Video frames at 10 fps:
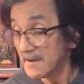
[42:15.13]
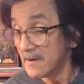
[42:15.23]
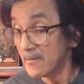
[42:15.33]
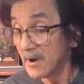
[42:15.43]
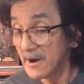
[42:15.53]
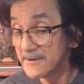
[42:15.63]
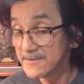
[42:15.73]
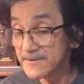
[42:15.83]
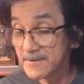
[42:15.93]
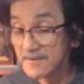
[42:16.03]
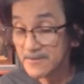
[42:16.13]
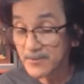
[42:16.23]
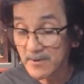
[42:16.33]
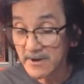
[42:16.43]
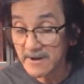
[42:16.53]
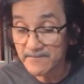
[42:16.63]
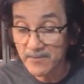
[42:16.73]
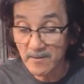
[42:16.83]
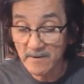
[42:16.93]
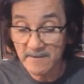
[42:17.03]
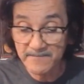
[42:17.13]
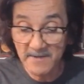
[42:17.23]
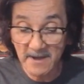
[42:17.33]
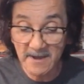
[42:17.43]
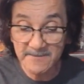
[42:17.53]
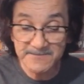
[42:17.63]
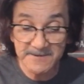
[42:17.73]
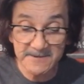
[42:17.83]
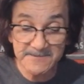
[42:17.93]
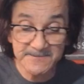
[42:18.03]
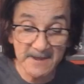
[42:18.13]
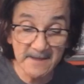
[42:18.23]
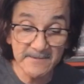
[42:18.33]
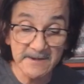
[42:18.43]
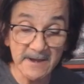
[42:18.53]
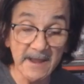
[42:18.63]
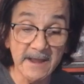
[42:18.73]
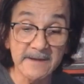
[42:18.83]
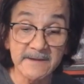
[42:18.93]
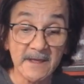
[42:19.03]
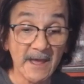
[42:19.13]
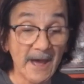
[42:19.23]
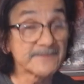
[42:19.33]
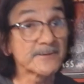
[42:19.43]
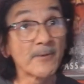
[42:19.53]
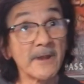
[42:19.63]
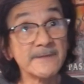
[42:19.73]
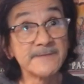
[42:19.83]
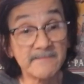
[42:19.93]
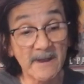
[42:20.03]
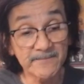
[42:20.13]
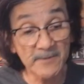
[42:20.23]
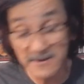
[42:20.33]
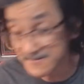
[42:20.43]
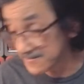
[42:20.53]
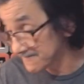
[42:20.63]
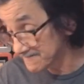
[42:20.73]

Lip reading: 1, 2, 3, 4, 5, 6, 7, 8. That's crazy, my friends.